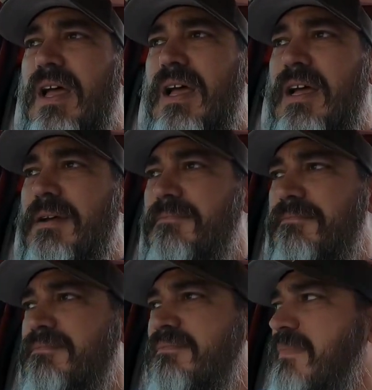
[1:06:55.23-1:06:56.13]

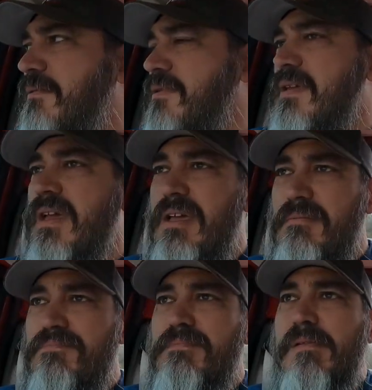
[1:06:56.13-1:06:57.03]
Um, maybe
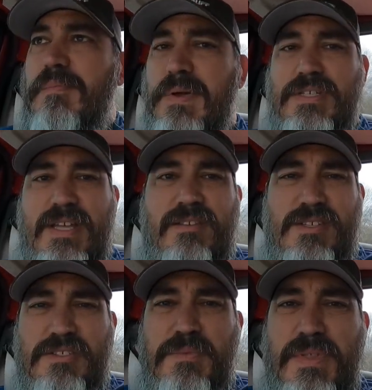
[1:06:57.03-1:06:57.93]
uh, maybe put a sound
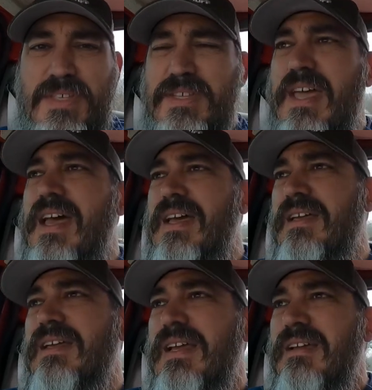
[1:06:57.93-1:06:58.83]
system in this guy.